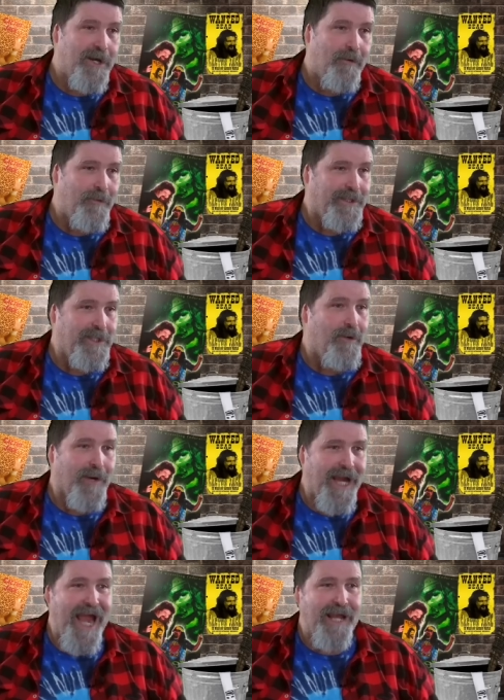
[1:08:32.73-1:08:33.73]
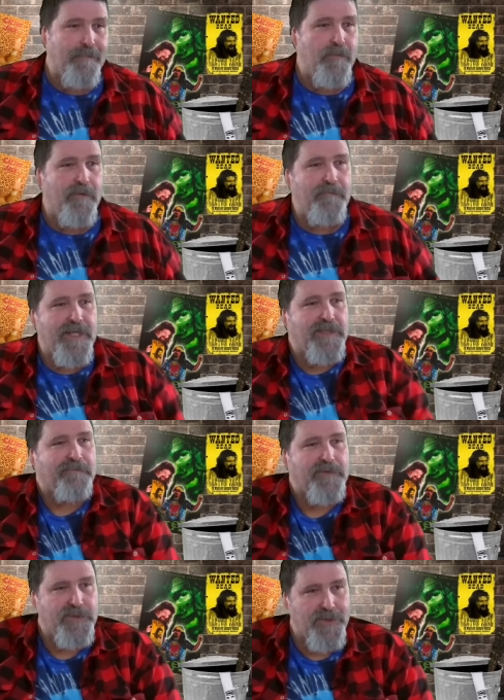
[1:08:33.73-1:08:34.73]
with the organic movements
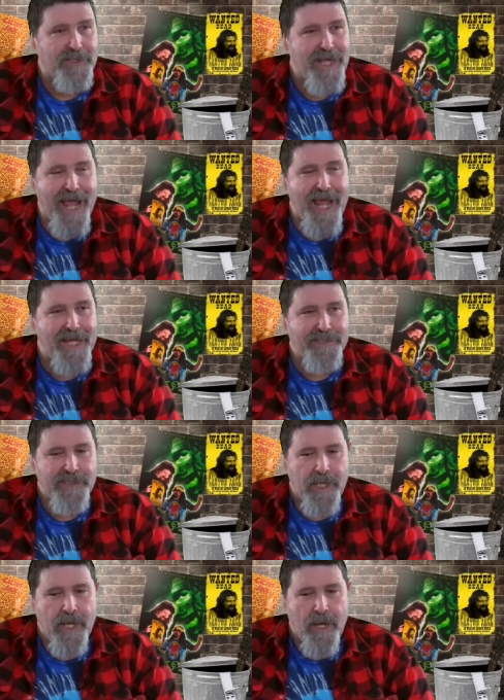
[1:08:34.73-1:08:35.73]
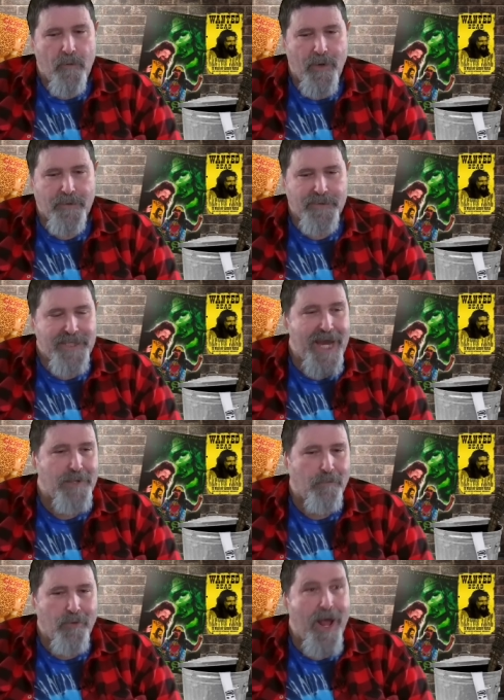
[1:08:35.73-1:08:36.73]
for certain guys, whether it's
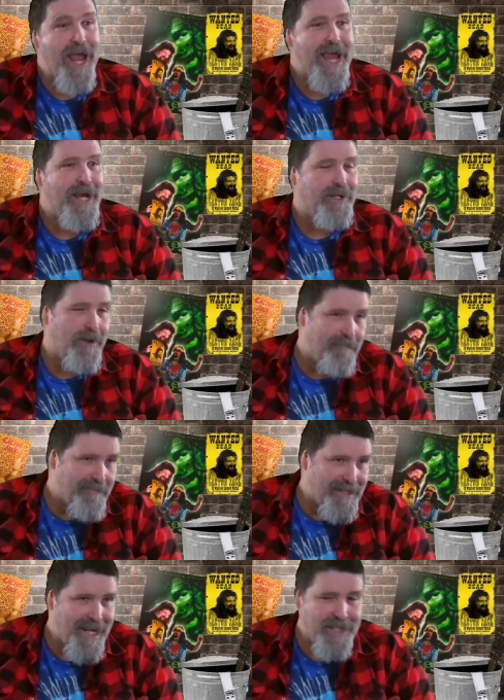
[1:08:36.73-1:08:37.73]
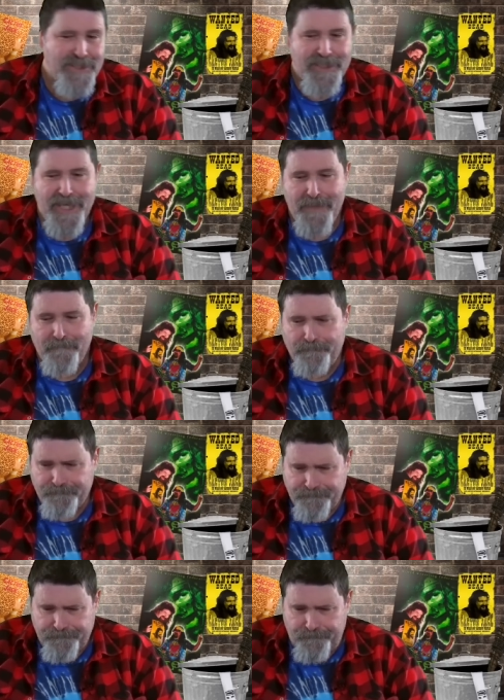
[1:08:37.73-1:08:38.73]
Daniel Bryan, Kofi Kingston,
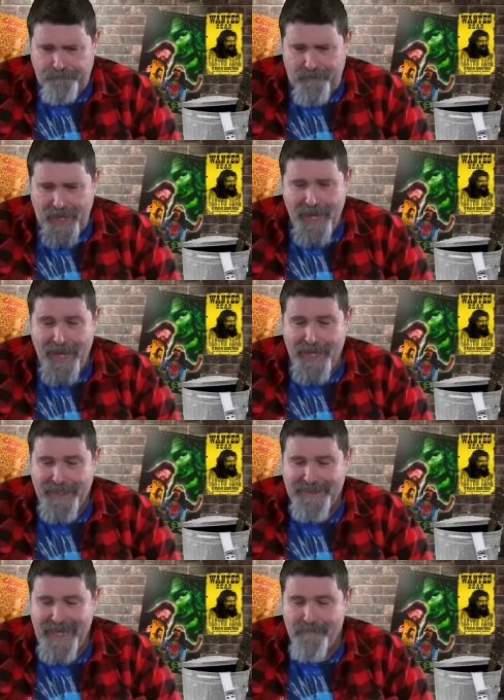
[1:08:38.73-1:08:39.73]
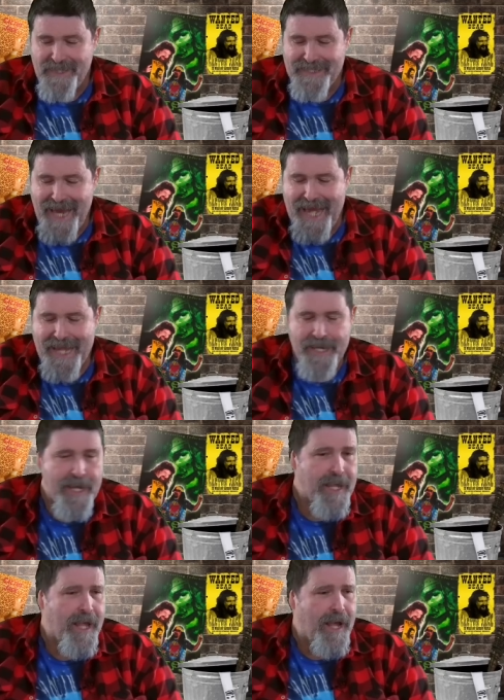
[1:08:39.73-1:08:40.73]
uh, Sami Zayn.
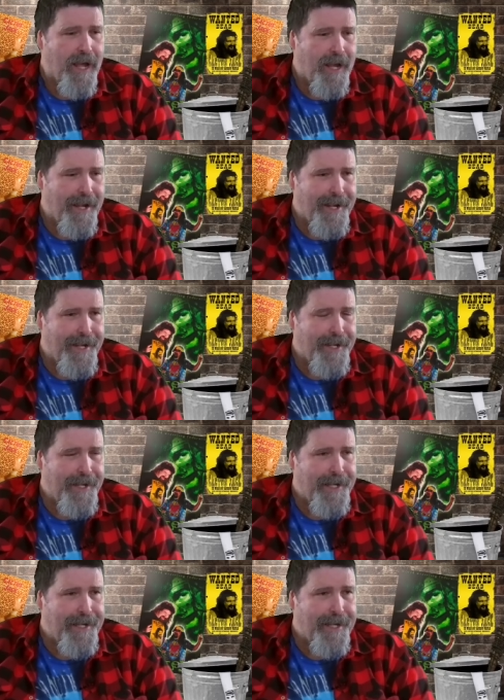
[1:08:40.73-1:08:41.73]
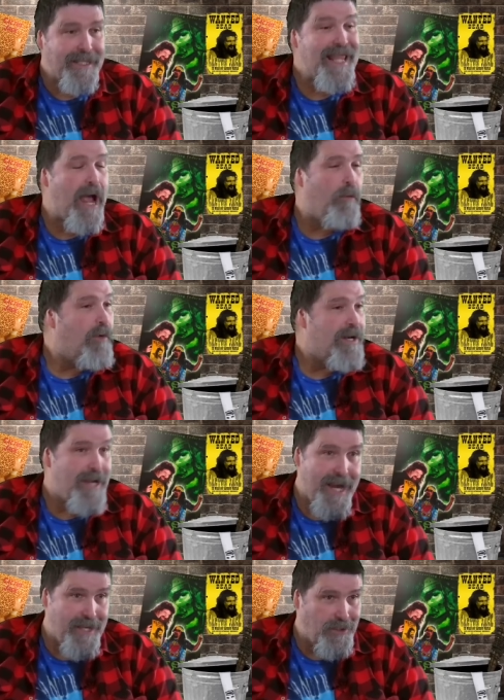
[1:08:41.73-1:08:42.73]
Uh, on that one
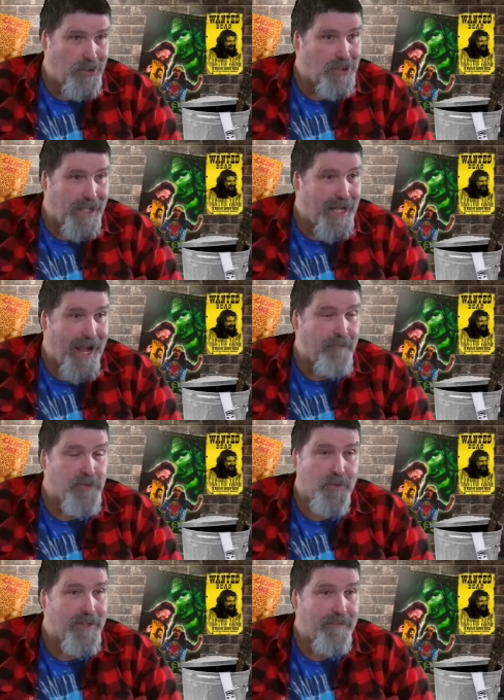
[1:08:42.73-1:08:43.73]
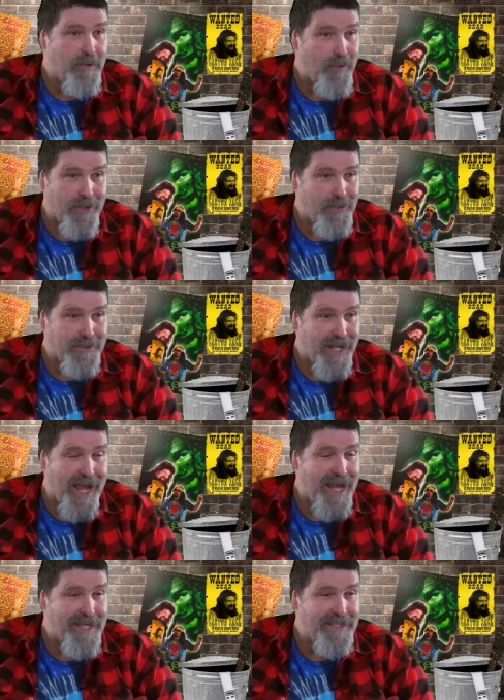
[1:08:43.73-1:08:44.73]
night, it looked like I was going to be one of those
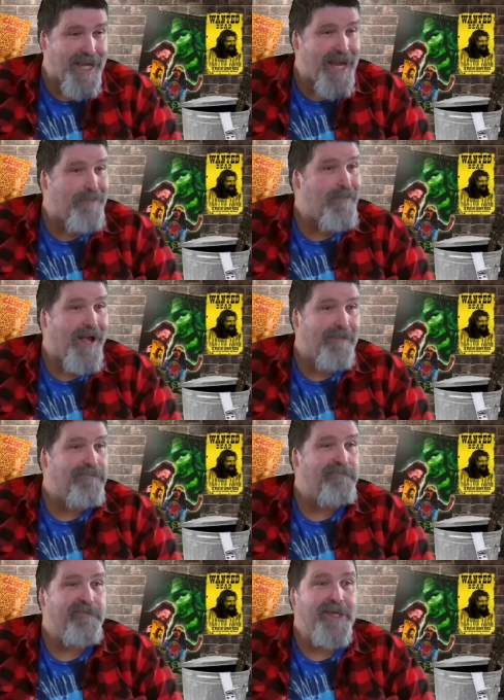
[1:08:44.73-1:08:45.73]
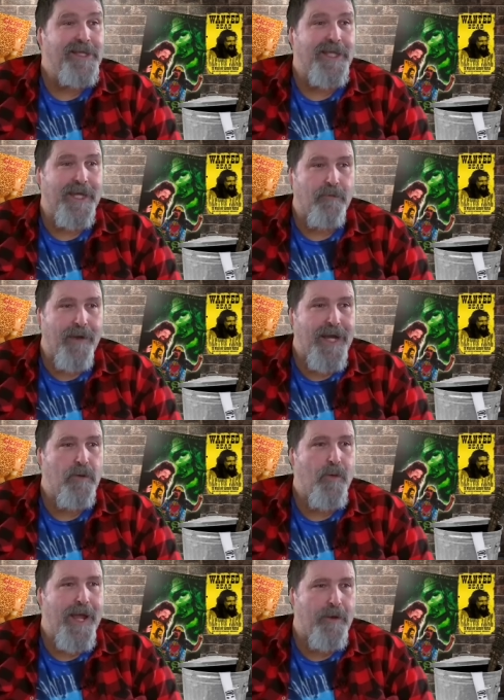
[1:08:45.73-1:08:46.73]
guys, and my feeling right
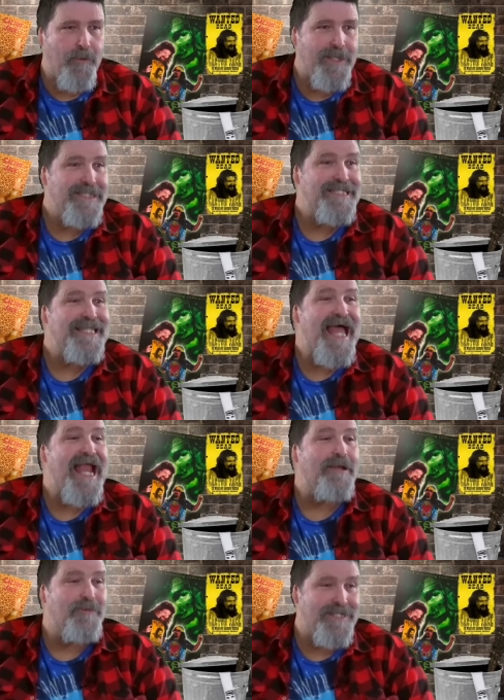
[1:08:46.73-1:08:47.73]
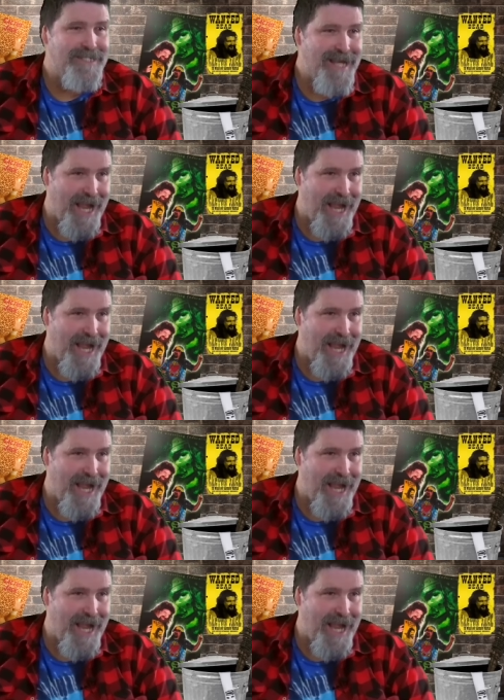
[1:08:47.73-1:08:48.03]
away was that it was not